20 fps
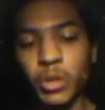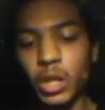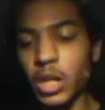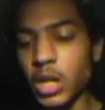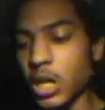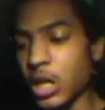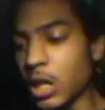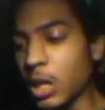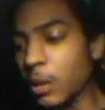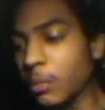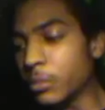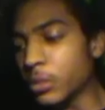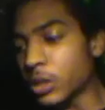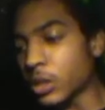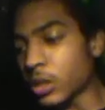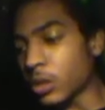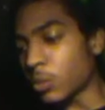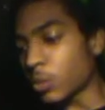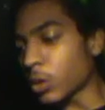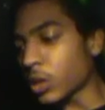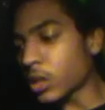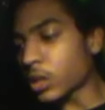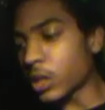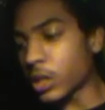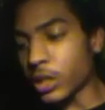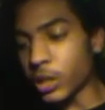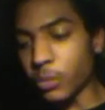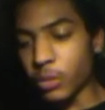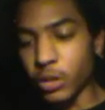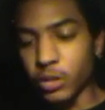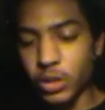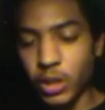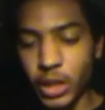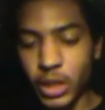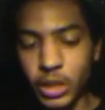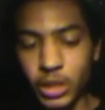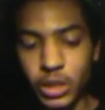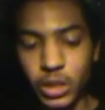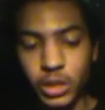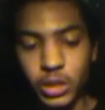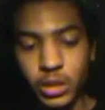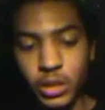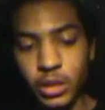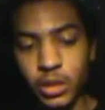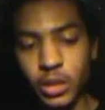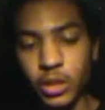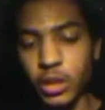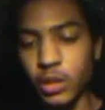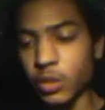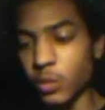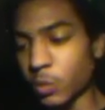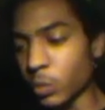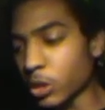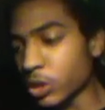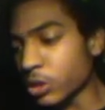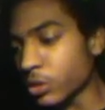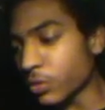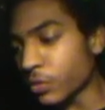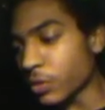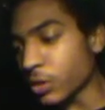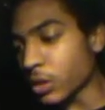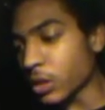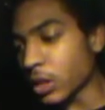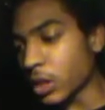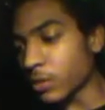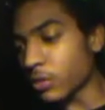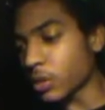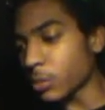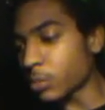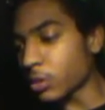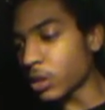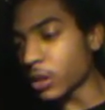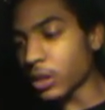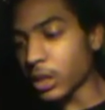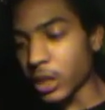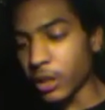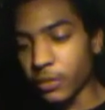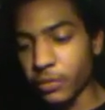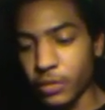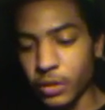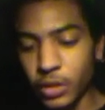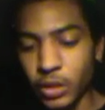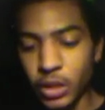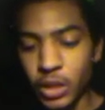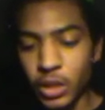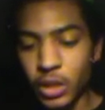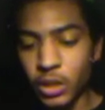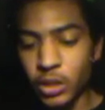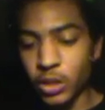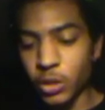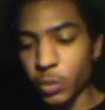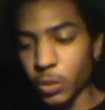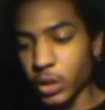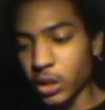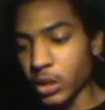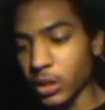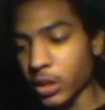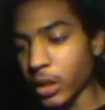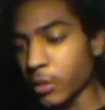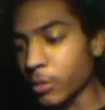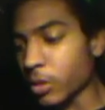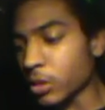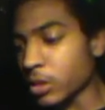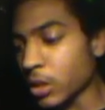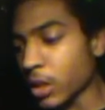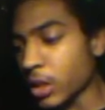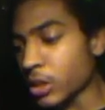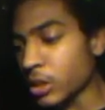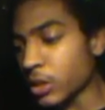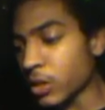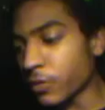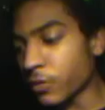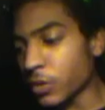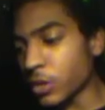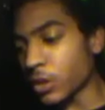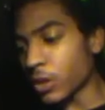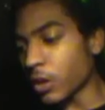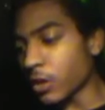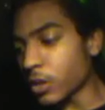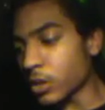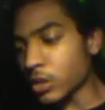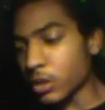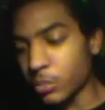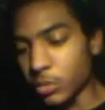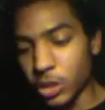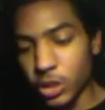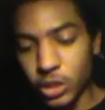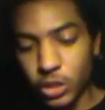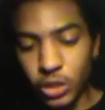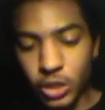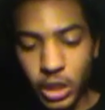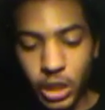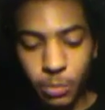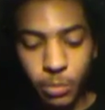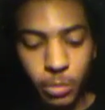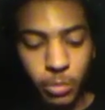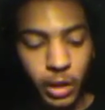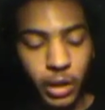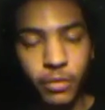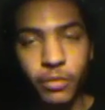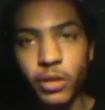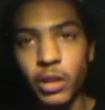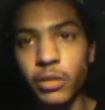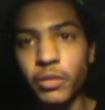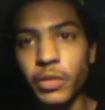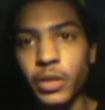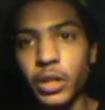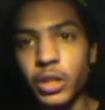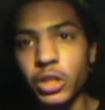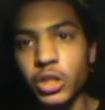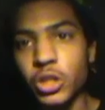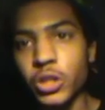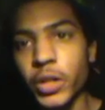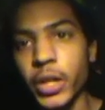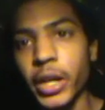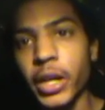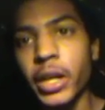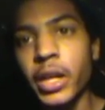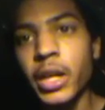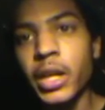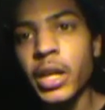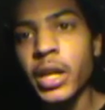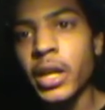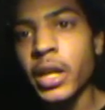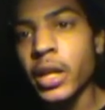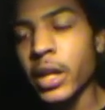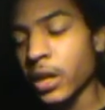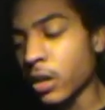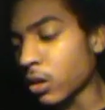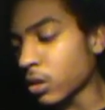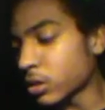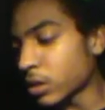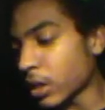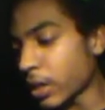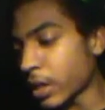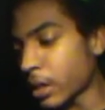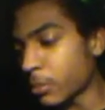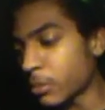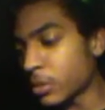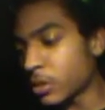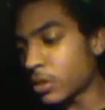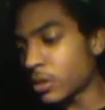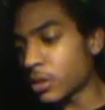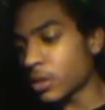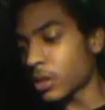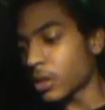Work on your rotation. And once you feel comfortable enough to work on that rotation, if you notice, I'm just keeping my front finger straight at all times,